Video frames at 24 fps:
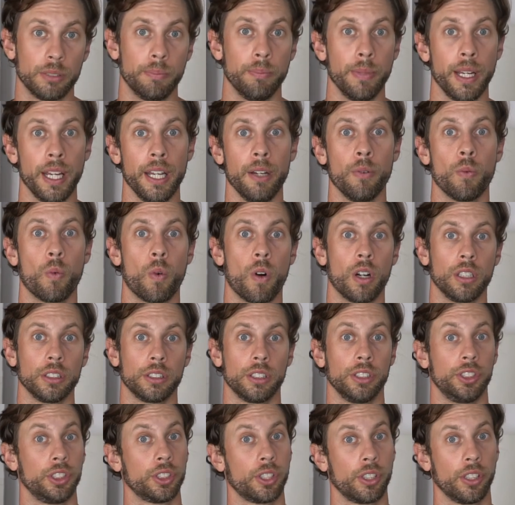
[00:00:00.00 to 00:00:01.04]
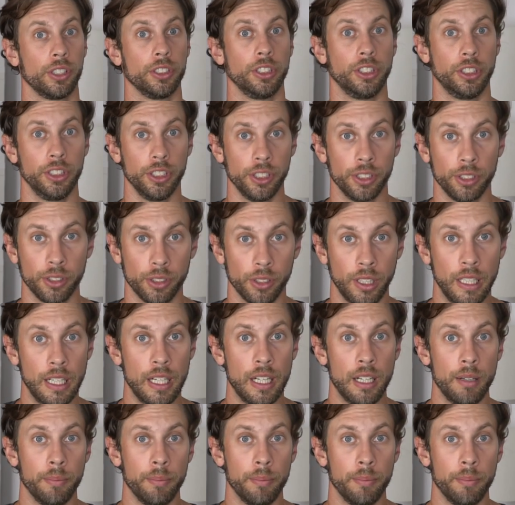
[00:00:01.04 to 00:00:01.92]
may want to charge you